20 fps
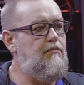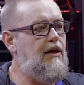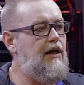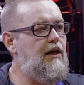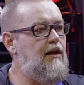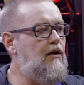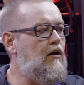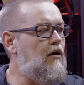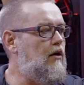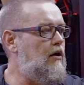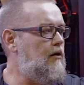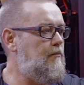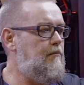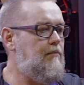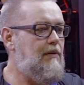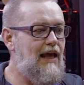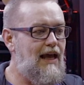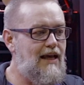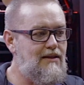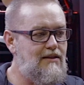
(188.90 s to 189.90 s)
made on
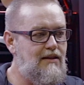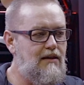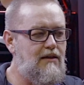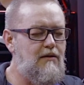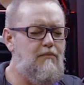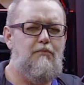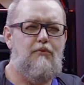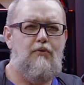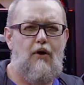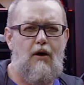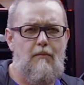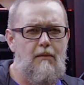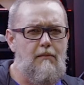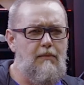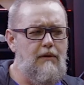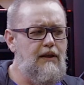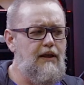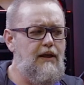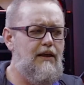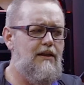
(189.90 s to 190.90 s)
plastic,
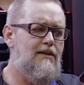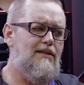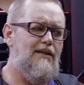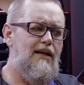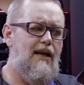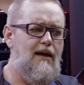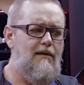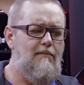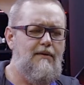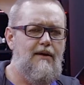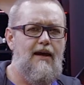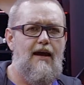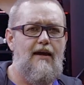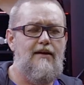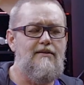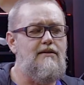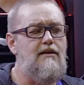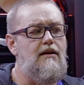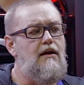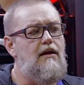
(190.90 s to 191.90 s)
probably it's ABS.